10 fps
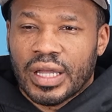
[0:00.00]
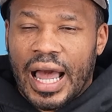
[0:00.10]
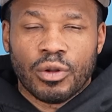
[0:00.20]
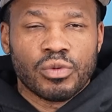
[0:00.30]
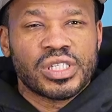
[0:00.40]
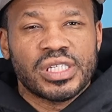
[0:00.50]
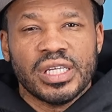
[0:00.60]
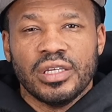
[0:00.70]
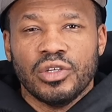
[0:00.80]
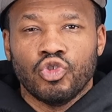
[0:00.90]
don't
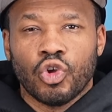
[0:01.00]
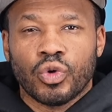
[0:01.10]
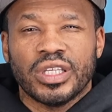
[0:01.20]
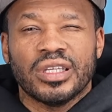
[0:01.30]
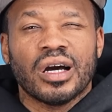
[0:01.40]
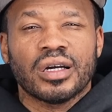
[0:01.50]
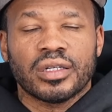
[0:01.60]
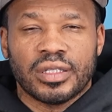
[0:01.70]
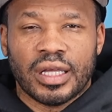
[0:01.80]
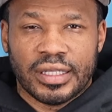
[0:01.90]
see, the
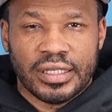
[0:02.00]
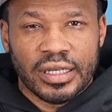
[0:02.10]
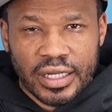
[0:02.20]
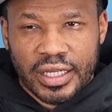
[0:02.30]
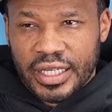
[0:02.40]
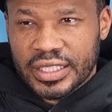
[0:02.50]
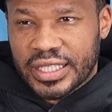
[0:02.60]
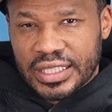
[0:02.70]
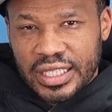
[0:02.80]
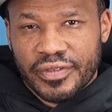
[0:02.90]
young kids
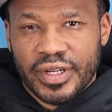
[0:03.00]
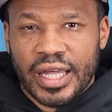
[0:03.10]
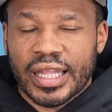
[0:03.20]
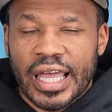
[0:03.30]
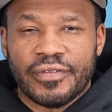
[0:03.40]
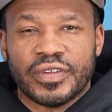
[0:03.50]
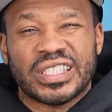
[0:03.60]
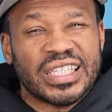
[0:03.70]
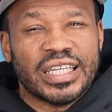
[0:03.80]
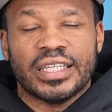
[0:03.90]
that's living that life
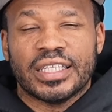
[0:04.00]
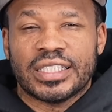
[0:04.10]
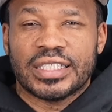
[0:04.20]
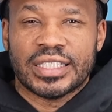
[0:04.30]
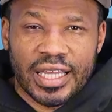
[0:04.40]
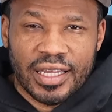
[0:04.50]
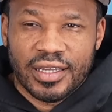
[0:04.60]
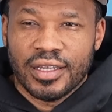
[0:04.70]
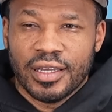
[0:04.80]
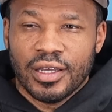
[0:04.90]
seeing this and
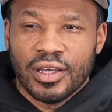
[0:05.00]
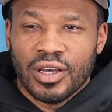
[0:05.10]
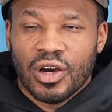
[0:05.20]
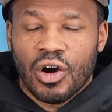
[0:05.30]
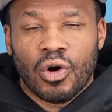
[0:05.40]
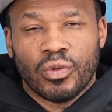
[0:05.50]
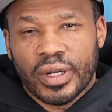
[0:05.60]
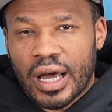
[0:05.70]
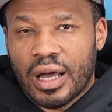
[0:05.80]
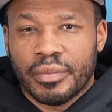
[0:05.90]
saying, oh,
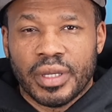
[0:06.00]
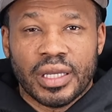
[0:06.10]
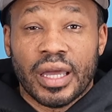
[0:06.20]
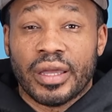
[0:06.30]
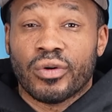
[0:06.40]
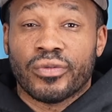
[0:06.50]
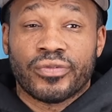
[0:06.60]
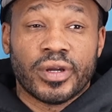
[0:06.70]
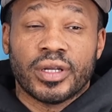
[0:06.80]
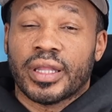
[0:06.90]
nah, man, I ain't going to
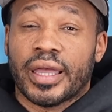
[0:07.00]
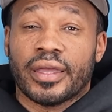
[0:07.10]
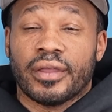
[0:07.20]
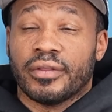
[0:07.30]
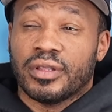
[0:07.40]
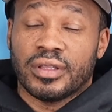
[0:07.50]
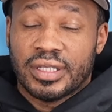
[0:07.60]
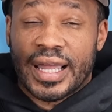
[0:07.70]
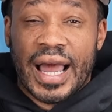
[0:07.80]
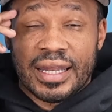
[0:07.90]
front. Like, the
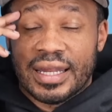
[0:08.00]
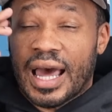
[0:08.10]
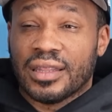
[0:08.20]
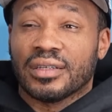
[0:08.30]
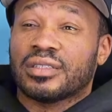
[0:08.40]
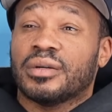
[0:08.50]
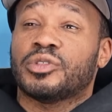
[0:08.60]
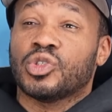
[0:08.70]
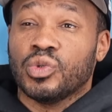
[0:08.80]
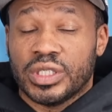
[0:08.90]
guy that I looked up
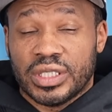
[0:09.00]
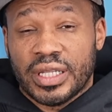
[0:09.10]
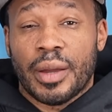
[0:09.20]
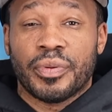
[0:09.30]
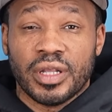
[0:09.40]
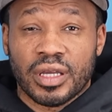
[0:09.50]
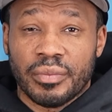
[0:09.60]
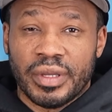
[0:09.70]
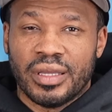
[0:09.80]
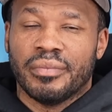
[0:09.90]
to is in that
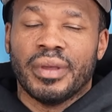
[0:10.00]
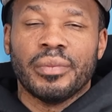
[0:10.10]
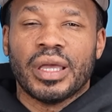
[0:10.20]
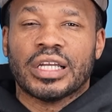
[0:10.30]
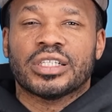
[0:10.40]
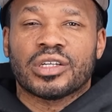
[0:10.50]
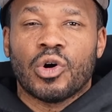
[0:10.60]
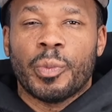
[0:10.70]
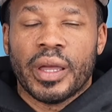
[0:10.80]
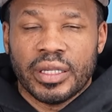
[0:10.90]
predicament. Maybe I shouldn't go
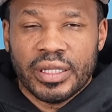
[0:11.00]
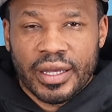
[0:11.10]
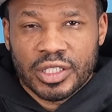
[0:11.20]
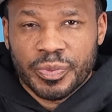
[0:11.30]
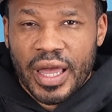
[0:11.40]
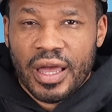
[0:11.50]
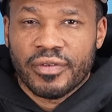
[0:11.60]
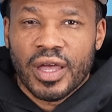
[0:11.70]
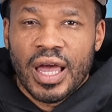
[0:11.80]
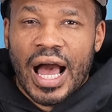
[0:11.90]
down this path.
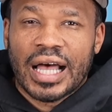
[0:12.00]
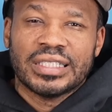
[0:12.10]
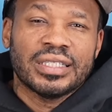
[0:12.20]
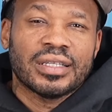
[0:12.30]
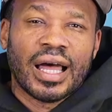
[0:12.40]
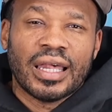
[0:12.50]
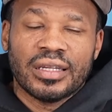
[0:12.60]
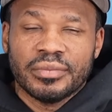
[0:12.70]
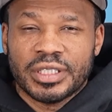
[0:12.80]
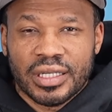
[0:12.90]
I see a lot of
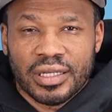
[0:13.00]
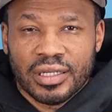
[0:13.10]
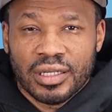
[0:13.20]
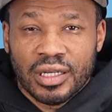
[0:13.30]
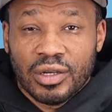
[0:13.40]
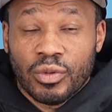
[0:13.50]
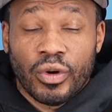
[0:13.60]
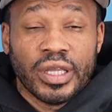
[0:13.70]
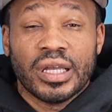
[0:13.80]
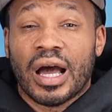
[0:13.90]
them saying, well,
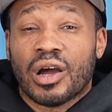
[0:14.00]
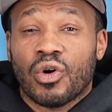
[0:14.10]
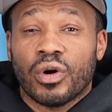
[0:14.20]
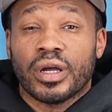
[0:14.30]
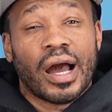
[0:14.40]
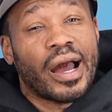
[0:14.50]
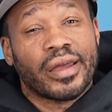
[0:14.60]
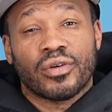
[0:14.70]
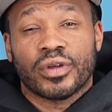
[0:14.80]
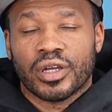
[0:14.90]
he got caught. I
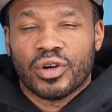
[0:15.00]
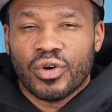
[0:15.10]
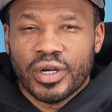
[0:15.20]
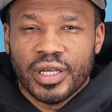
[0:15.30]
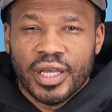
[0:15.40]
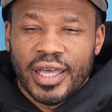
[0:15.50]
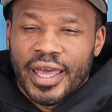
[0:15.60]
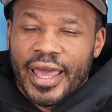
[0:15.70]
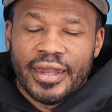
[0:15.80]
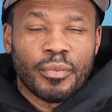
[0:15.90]
ain't going to get caught.
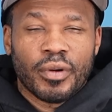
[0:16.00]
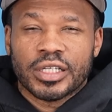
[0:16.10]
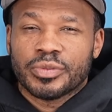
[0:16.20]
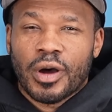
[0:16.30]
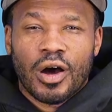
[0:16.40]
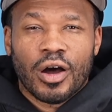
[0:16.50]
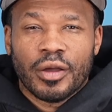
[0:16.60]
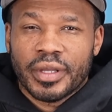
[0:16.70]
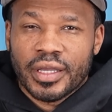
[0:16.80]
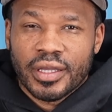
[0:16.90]
And it breaks my heart,
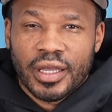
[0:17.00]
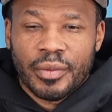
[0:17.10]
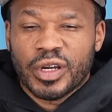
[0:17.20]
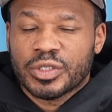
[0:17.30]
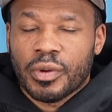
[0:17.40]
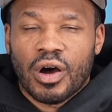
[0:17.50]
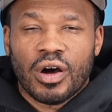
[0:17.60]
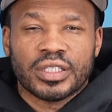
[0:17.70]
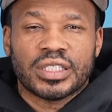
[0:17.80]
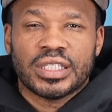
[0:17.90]
man. It breaks my
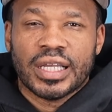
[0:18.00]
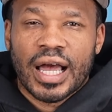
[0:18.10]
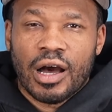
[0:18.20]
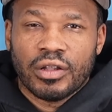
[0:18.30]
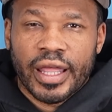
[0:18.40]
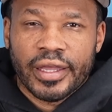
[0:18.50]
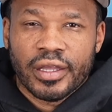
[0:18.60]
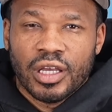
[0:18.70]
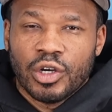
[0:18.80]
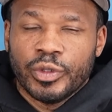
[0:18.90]
heart to see how, like,
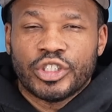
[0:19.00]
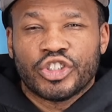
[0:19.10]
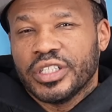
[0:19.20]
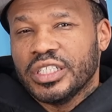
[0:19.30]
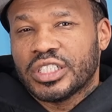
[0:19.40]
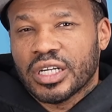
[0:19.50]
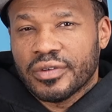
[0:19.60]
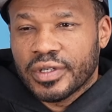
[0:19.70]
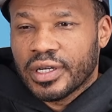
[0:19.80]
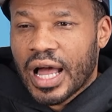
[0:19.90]
we treat each
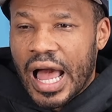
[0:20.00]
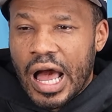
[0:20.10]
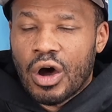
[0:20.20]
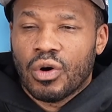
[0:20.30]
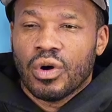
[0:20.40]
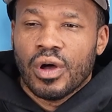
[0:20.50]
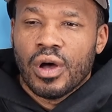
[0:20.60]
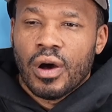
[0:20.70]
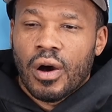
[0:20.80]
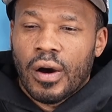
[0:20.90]
other, how,
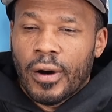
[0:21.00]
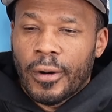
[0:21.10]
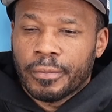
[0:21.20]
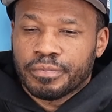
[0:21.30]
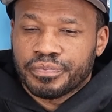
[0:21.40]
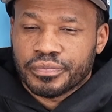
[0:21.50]
we